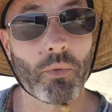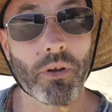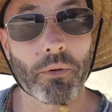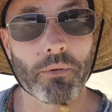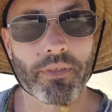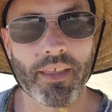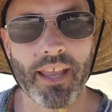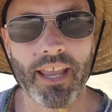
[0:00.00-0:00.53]
to
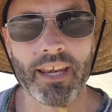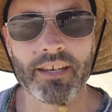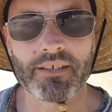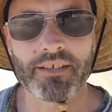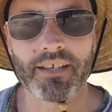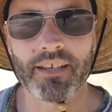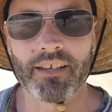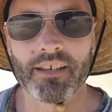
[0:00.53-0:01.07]
work with that
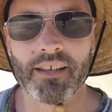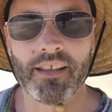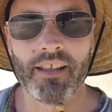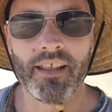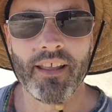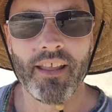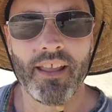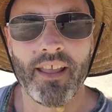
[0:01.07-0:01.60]
energy.
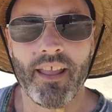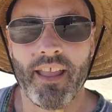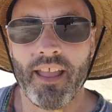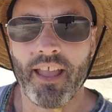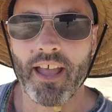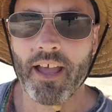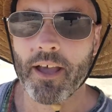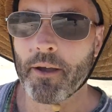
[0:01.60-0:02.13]

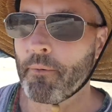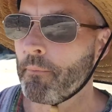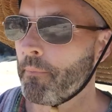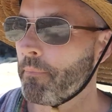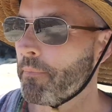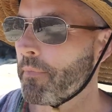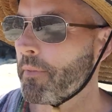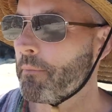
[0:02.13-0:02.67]

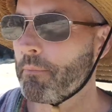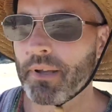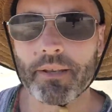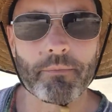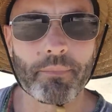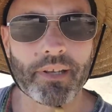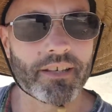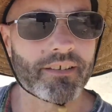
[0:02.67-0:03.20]

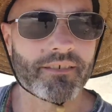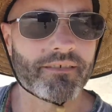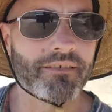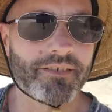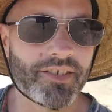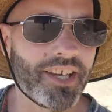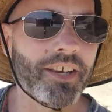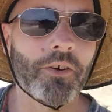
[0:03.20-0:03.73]
But
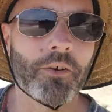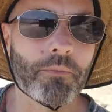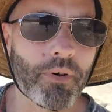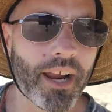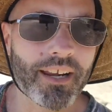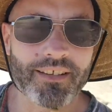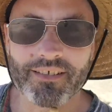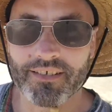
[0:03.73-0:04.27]
Qigong
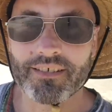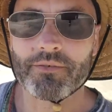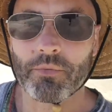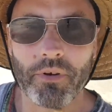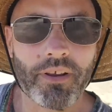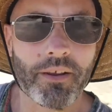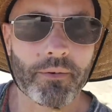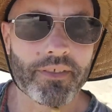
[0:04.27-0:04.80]
practices,
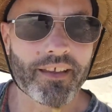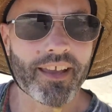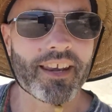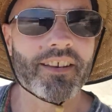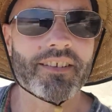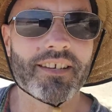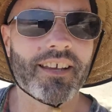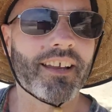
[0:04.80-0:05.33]
working with our
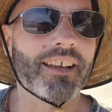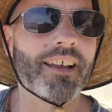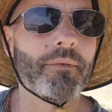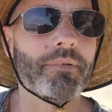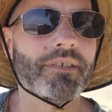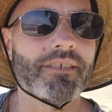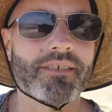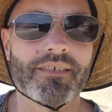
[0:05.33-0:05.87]
energy,
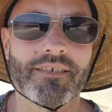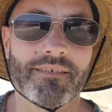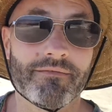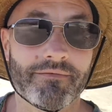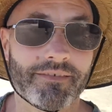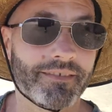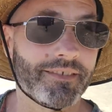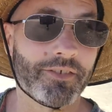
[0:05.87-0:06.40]
encompasses
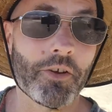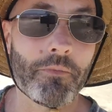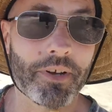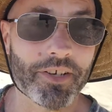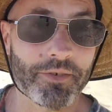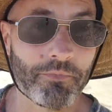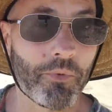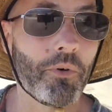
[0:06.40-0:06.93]
so
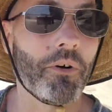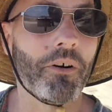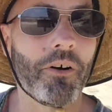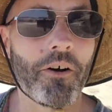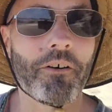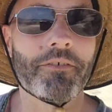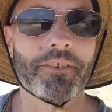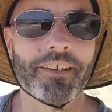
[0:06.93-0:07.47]
much
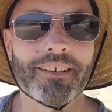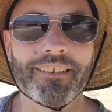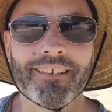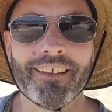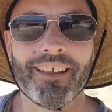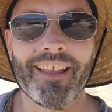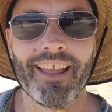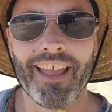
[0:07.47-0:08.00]
more often.
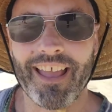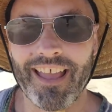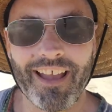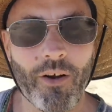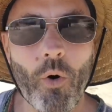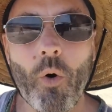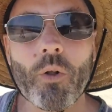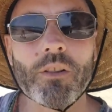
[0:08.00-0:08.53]

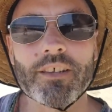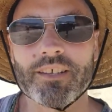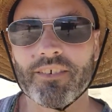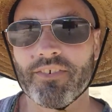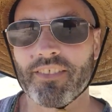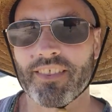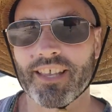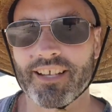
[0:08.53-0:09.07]
All the
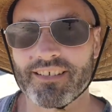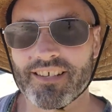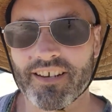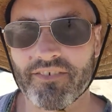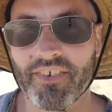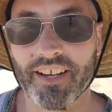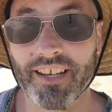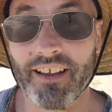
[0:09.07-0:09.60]
different things
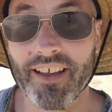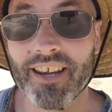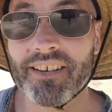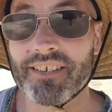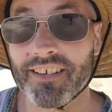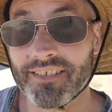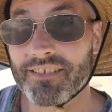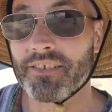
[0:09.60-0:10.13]
that affect our
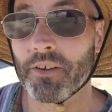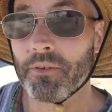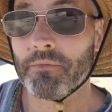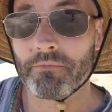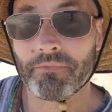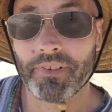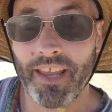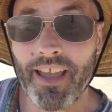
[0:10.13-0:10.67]
energy. And
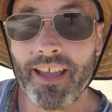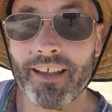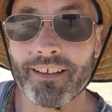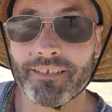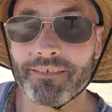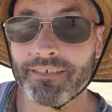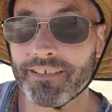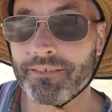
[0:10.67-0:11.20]
so,
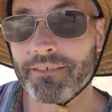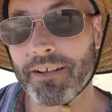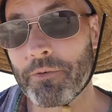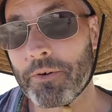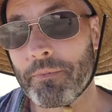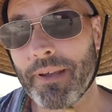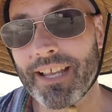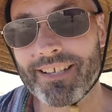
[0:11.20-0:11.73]
yeah, it
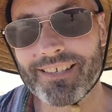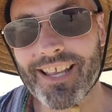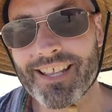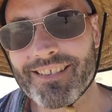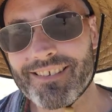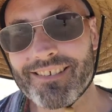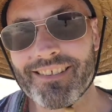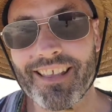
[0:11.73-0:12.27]
would make
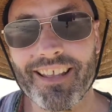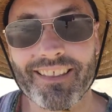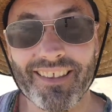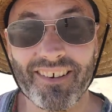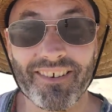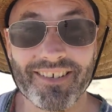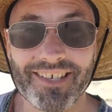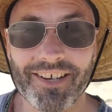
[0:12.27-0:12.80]
sense that
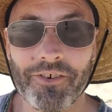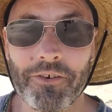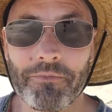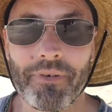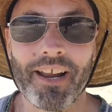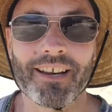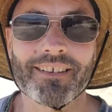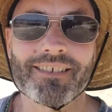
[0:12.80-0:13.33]
there are
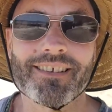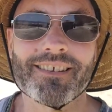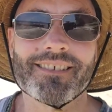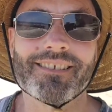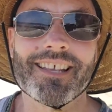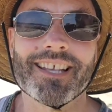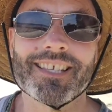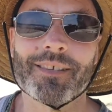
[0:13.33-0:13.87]
Qigong
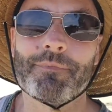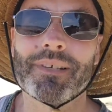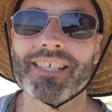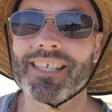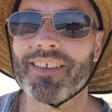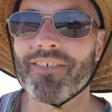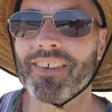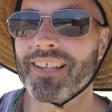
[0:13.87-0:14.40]
practices that
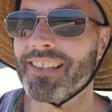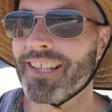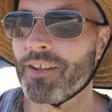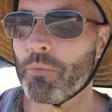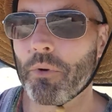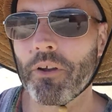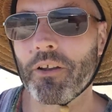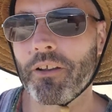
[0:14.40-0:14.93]

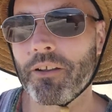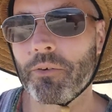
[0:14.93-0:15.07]
specifically work